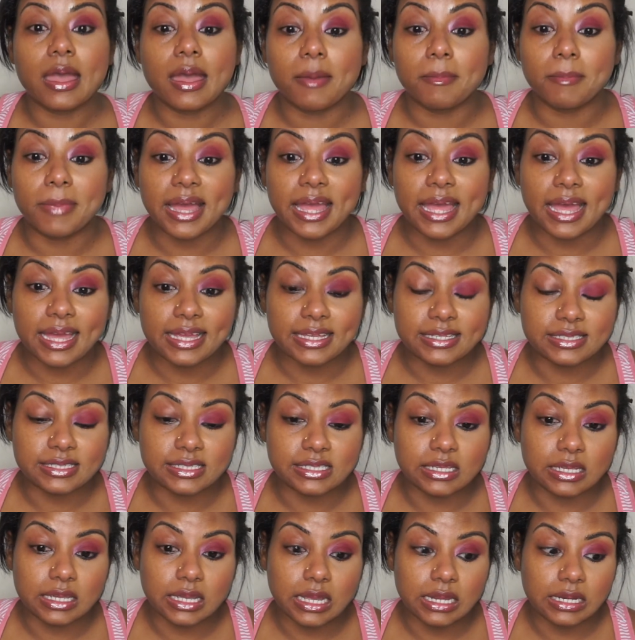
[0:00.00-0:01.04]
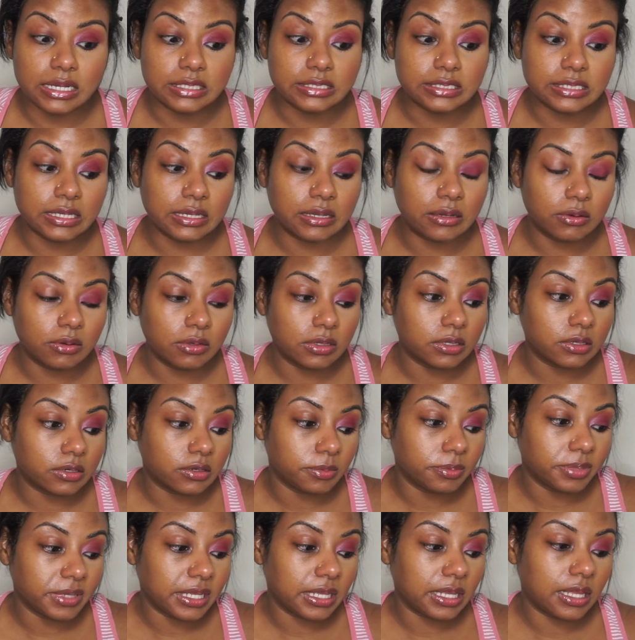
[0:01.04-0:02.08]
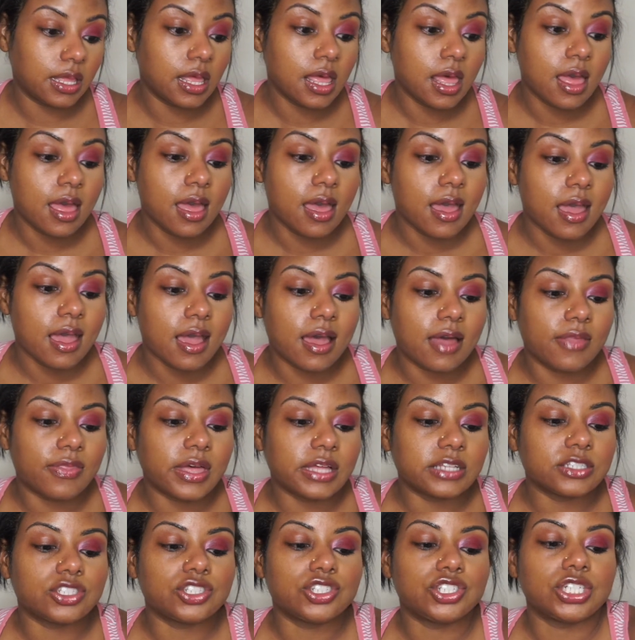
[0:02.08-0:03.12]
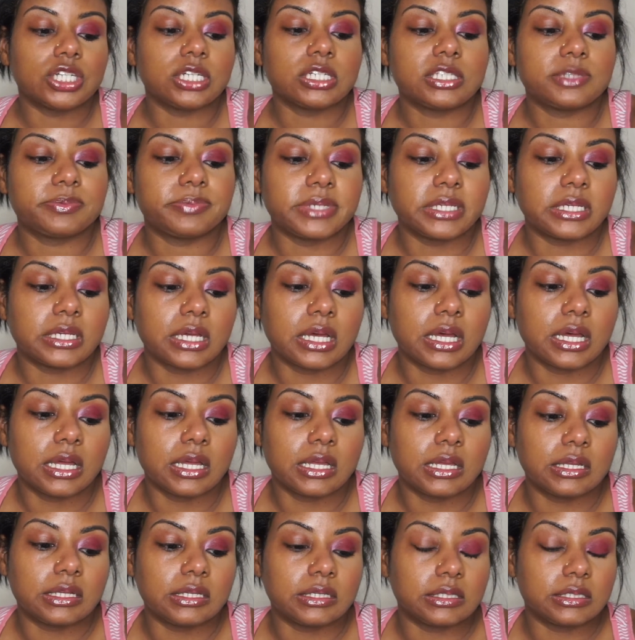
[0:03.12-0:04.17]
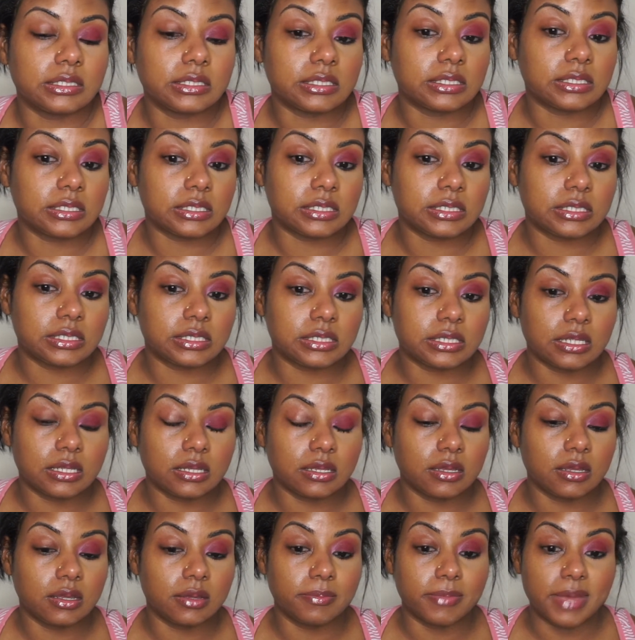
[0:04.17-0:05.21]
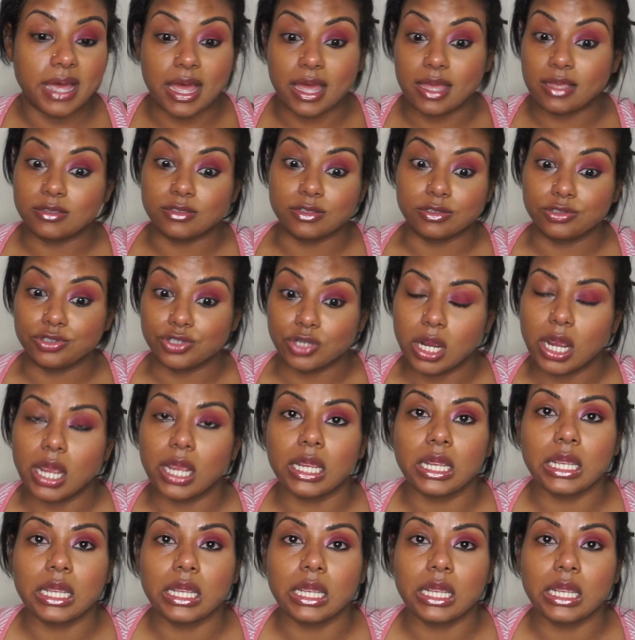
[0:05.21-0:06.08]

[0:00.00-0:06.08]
my eyes did kind of tingle a little bit, and that's just because my eyes are dry.